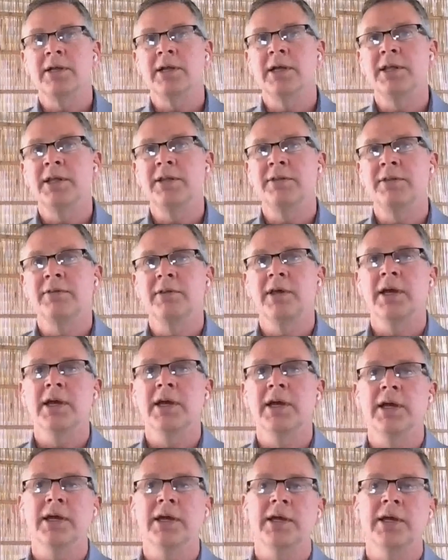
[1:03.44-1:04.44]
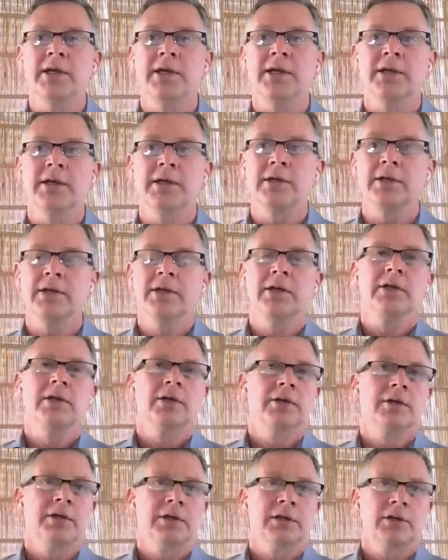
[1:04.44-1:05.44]
and then they
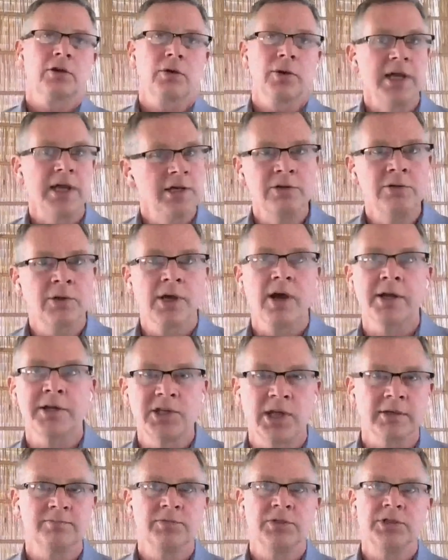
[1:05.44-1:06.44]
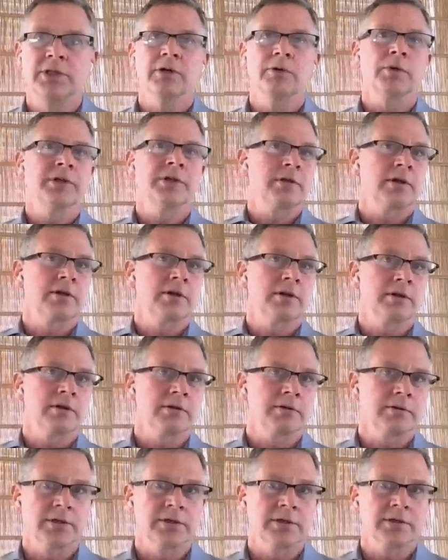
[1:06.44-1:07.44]
create new content, you know,
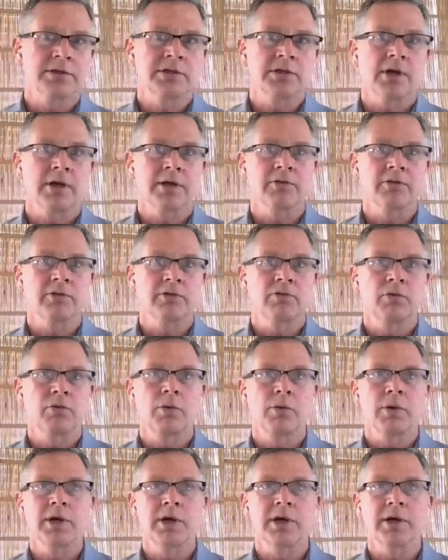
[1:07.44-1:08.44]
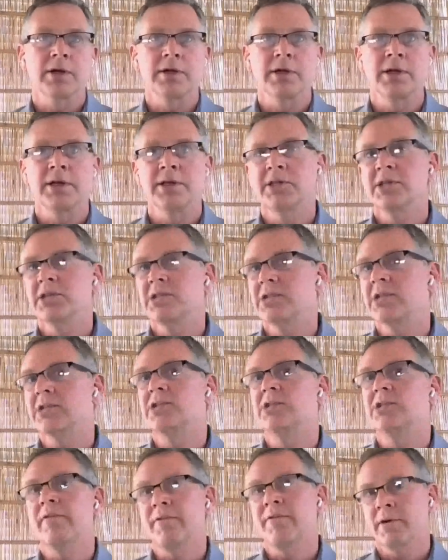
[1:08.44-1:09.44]
with their, their software. And this is
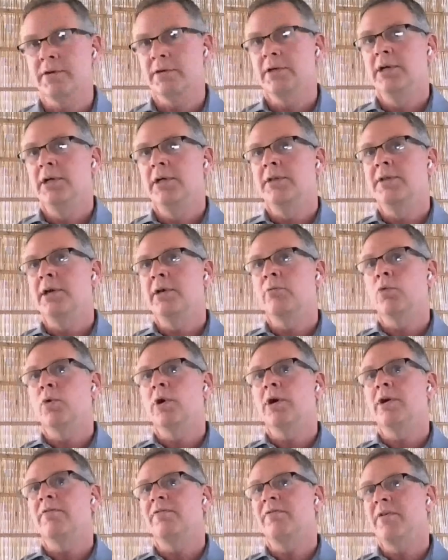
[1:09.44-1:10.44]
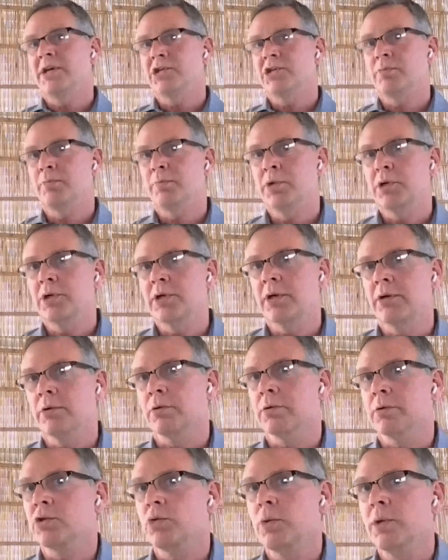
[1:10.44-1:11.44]
different than what
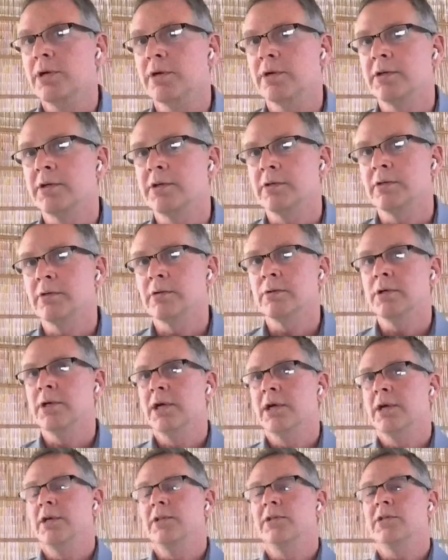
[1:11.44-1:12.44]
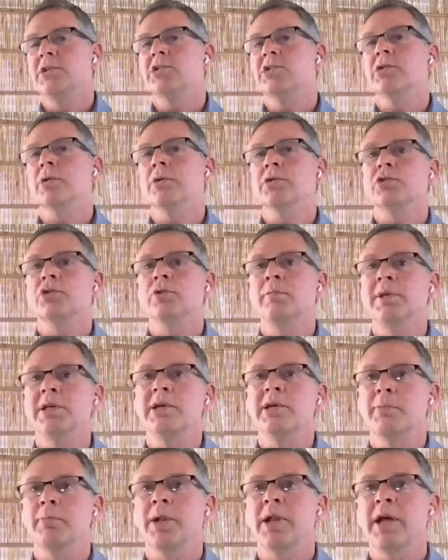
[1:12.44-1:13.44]
Facebook or Twitter do. These social
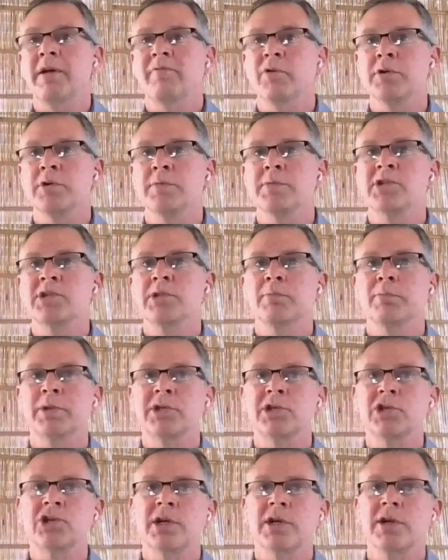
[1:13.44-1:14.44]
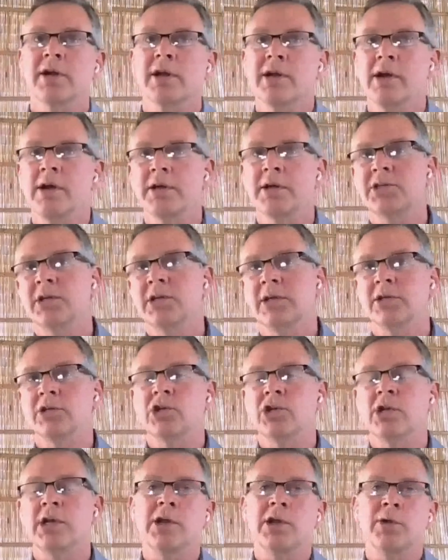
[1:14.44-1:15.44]
media platforms simply share content
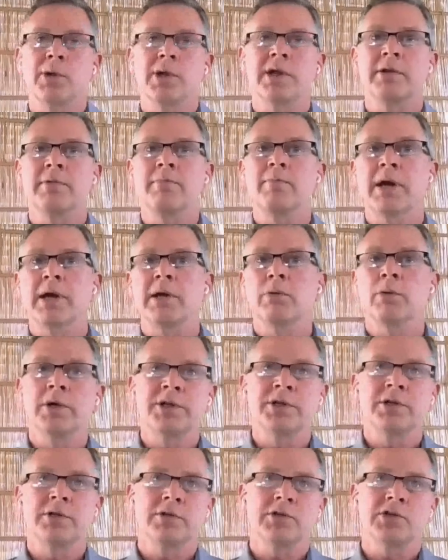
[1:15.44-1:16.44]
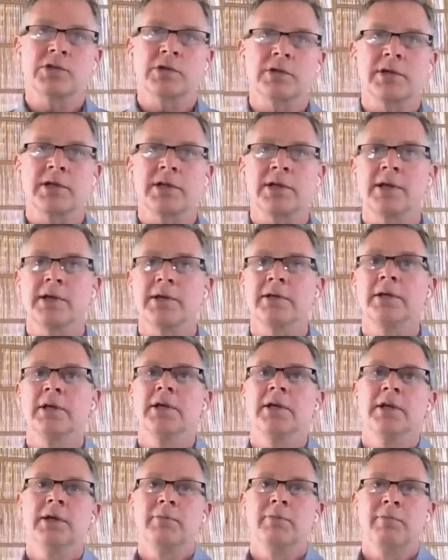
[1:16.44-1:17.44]
generated by one user and
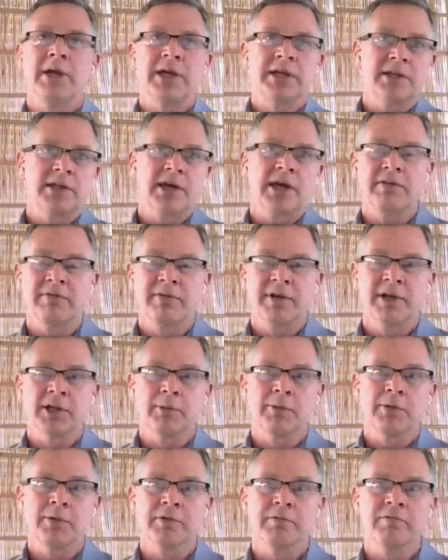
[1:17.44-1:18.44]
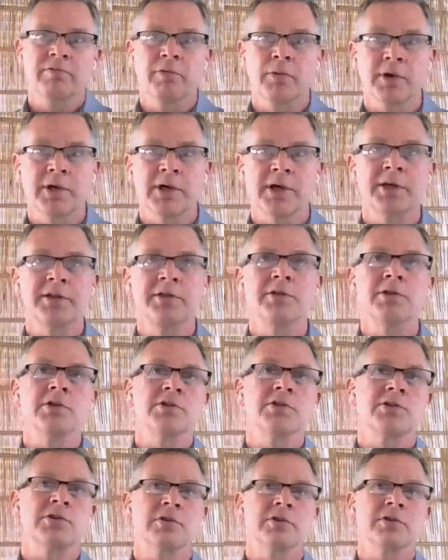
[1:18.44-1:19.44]
make that available for other
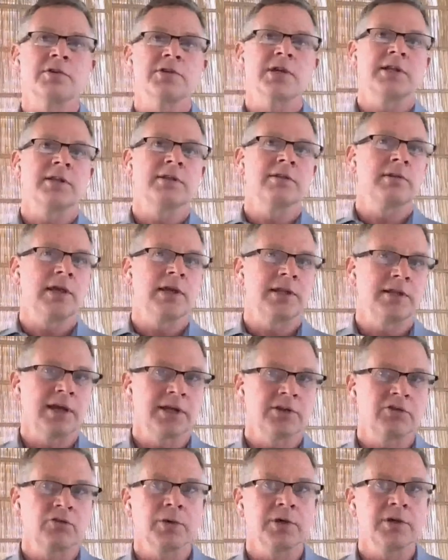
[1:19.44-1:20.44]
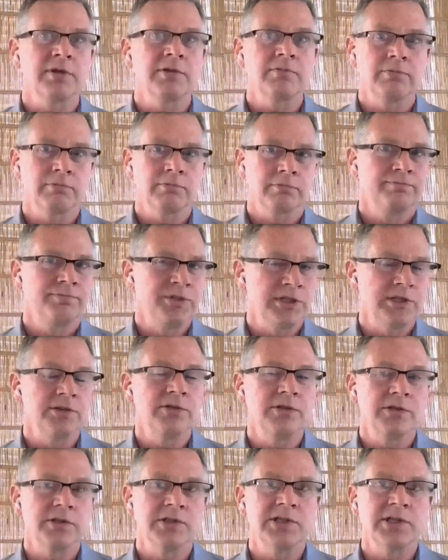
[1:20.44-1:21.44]
users. And, and that's where you, you,
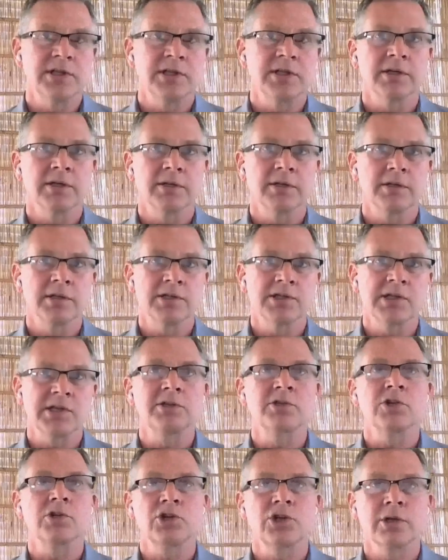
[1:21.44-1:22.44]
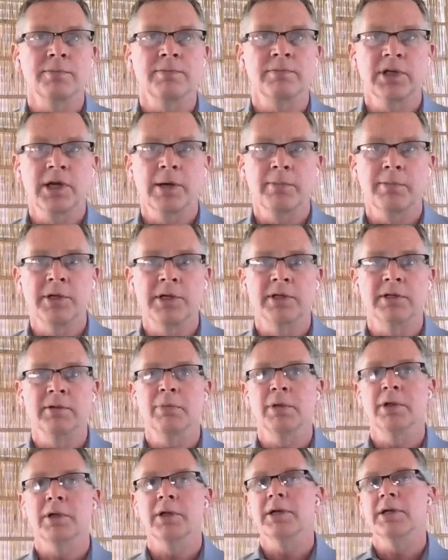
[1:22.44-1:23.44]
you see the, the censorship coming into
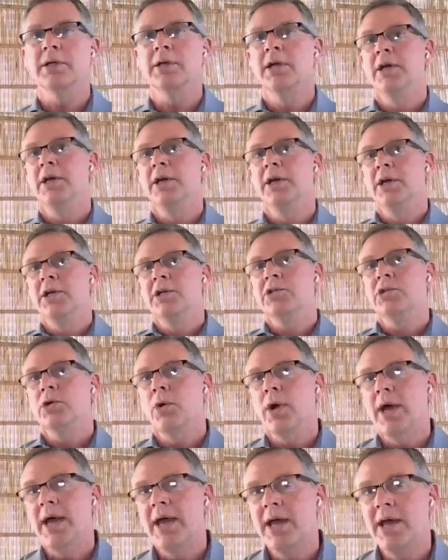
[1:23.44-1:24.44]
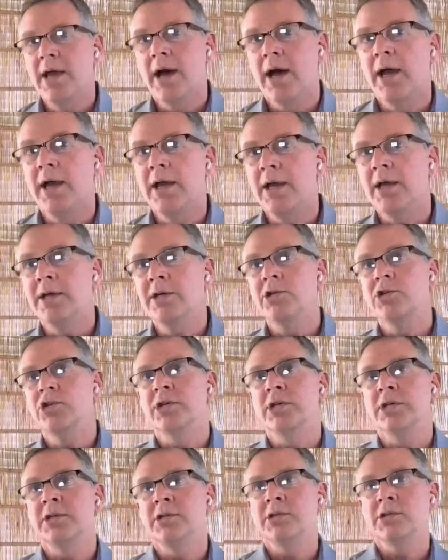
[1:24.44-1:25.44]
play. So AI
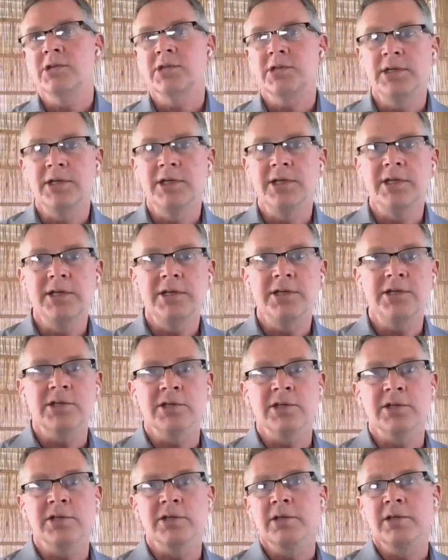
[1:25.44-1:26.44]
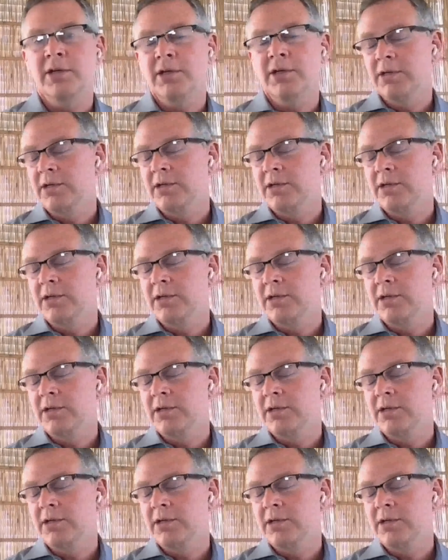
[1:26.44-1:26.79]
engines need to